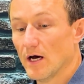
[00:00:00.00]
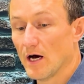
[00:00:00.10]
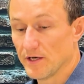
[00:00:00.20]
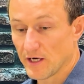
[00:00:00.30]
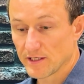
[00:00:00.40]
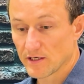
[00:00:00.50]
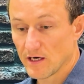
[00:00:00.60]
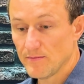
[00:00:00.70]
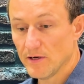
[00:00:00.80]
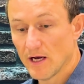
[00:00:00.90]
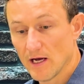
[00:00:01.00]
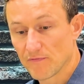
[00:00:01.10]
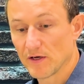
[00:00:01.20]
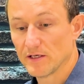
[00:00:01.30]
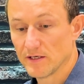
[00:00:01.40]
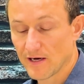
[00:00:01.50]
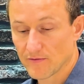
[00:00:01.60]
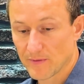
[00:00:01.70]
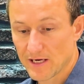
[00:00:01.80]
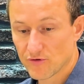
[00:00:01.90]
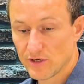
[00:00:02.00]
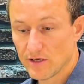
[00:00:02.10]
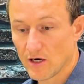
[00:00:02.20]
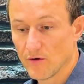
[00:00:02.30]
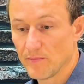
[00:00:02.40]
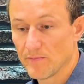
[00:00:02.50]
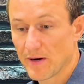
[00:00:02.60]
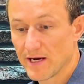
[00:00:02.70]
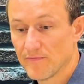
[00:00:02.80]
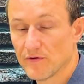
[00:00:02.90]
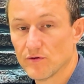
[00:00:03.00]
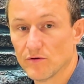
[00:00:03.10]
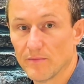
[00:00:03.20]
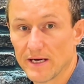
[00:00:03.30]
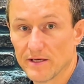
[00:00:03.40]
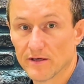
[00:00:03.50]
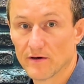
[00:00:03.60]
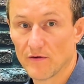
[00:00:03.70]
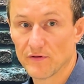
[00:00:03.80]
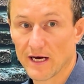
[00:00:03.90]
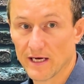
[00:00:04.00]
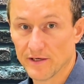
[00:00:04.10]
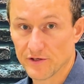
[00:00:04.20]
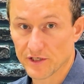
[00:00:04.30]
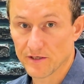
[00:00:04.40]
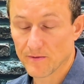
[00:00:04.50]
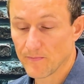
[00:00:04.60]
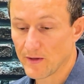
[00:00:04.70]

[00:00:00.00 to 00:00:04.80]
At nighttime, if I didn't have a battery, I would be paying for the remainder of that energy.